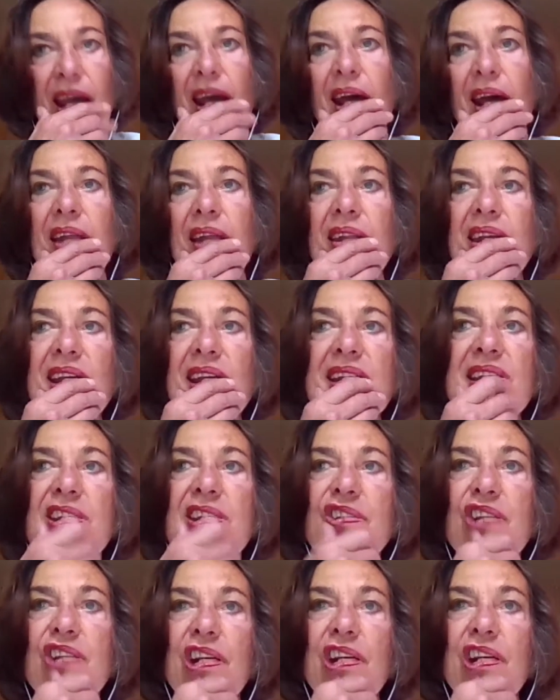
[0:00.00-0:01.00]
And the
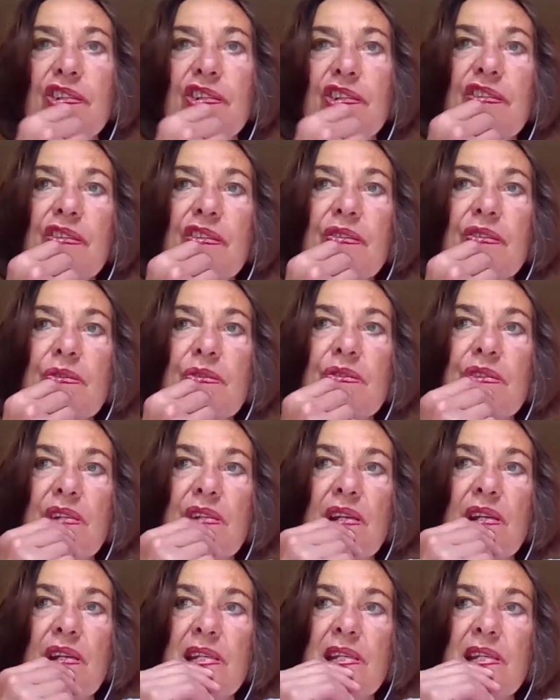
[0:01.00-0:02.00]
exchange use
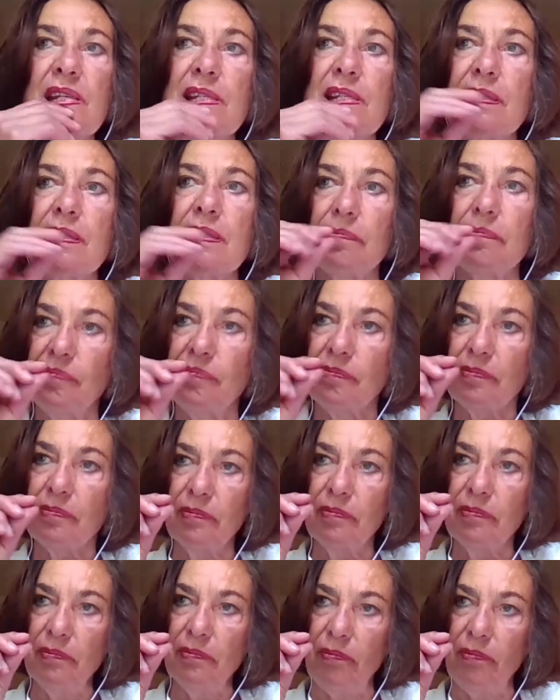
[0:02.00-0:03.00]
is
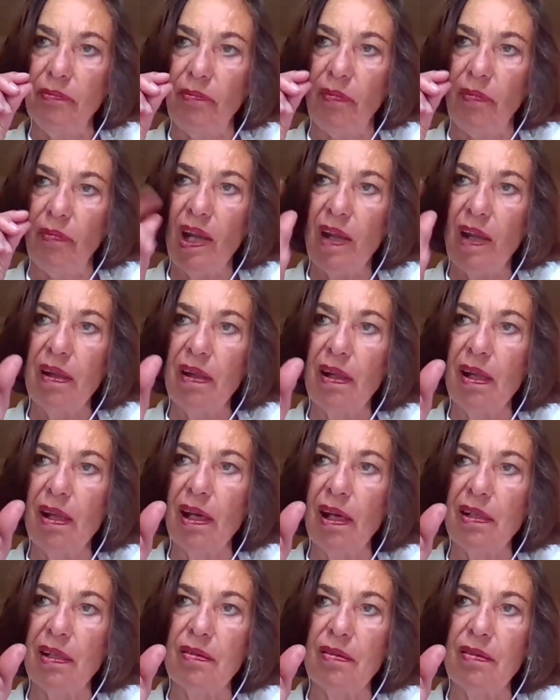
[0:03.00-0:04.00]

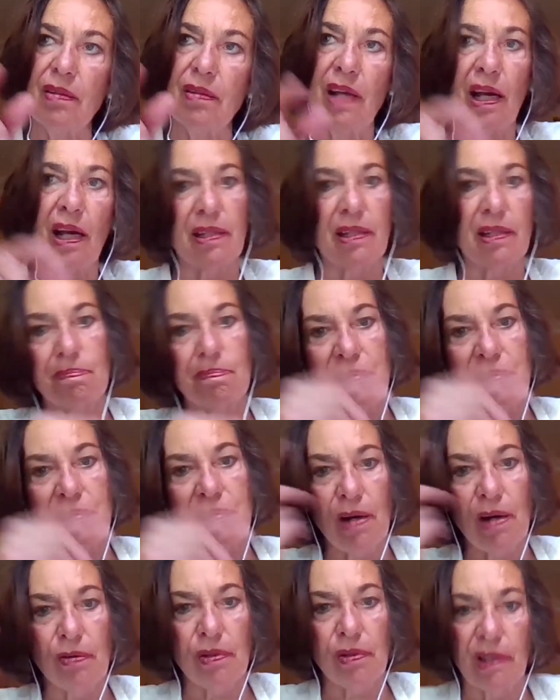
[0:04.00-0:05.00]
that you get
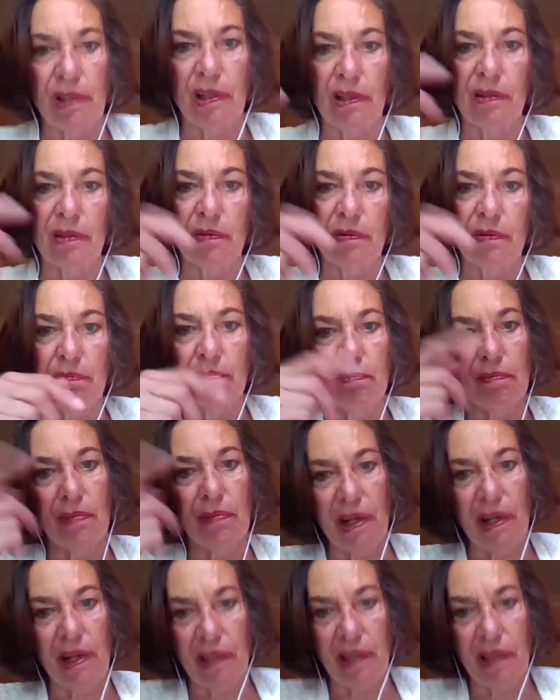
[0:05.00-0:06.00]
power,
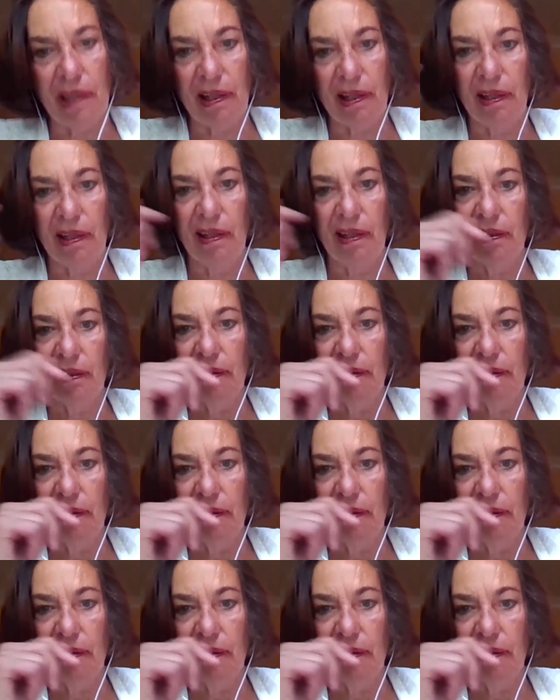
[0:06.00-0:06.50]
money,